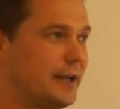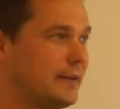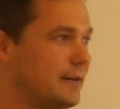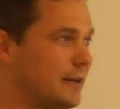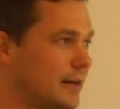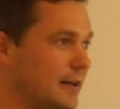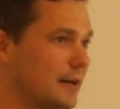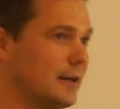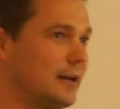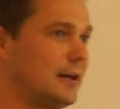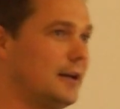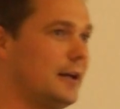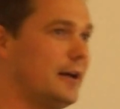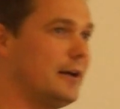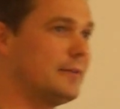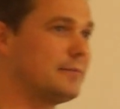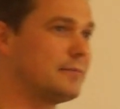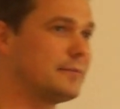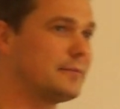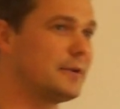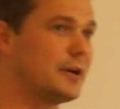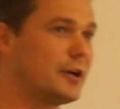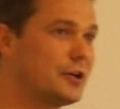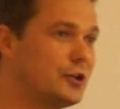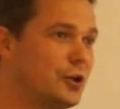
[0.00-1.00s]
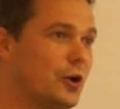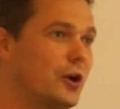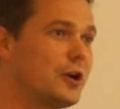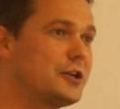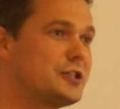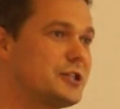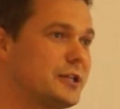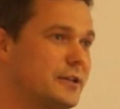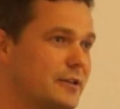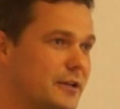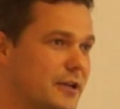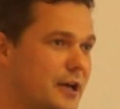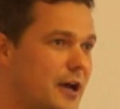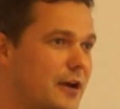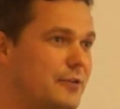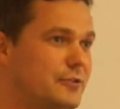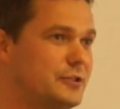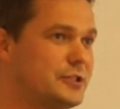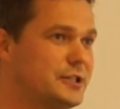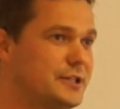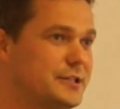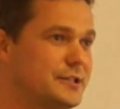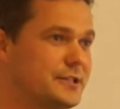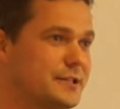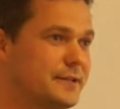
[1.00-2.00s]
it, good to learn. Acknowledging the
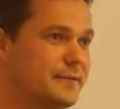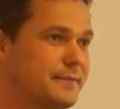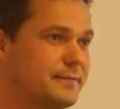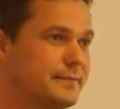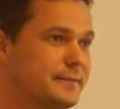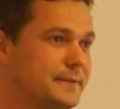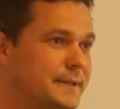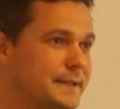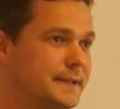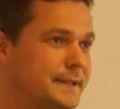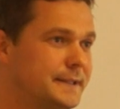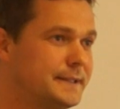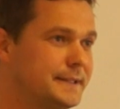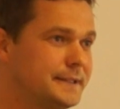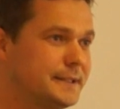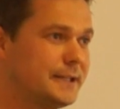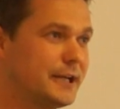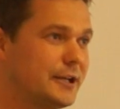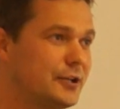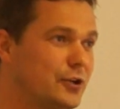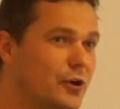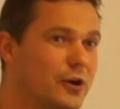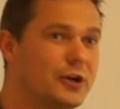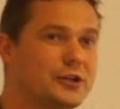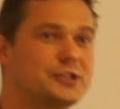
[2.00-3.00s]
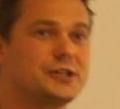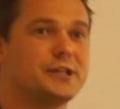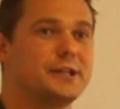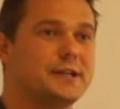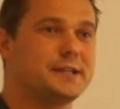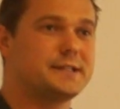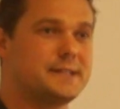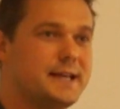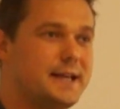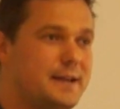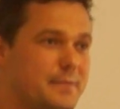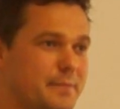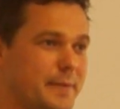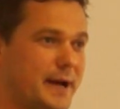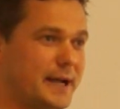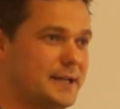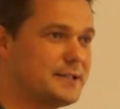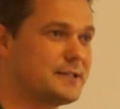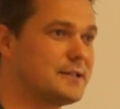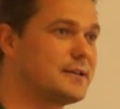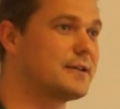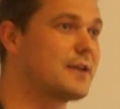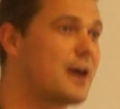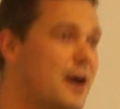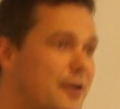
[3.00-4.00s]
coaches, acknowledging your
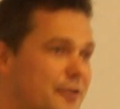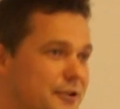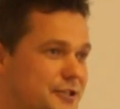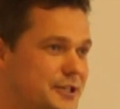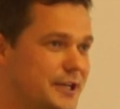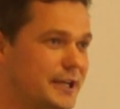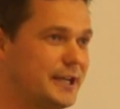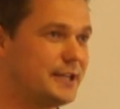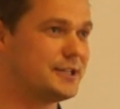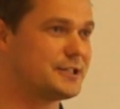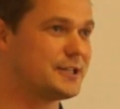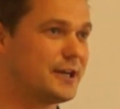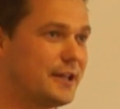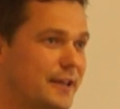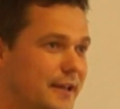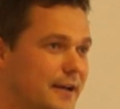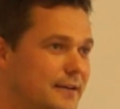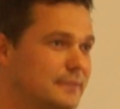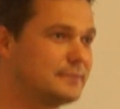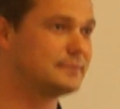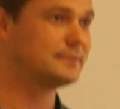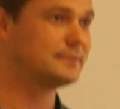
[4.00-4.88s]
teammates, encouraging each other.